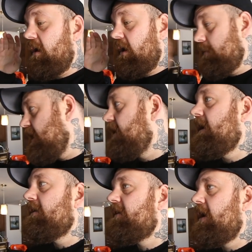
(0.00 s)
I'm headed
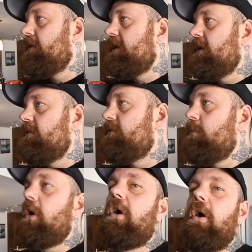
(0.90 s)
out of town again
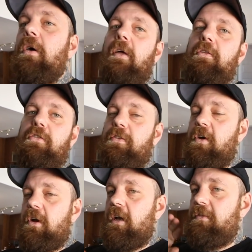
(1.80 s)
tomorrow. And there's just
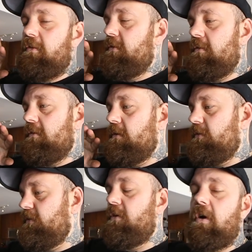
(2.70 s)
all kinds of
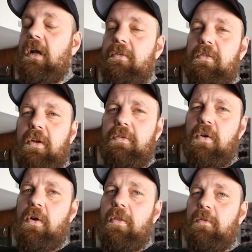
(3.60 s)
there's just all kinds of stuff
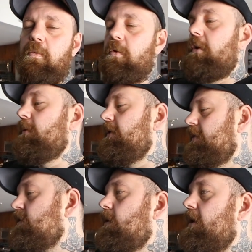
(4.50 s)
going on this morning with
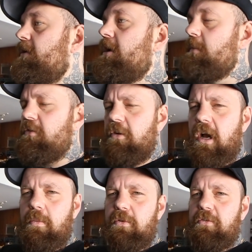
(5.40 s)
the You Are Your Enemy
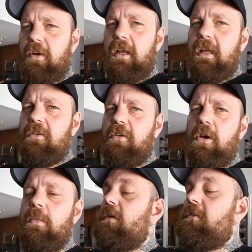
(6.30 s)
drop. We're just trying to catch
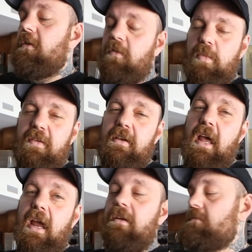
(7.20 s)
up. So it's a busy
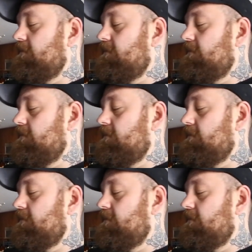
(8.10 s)
day.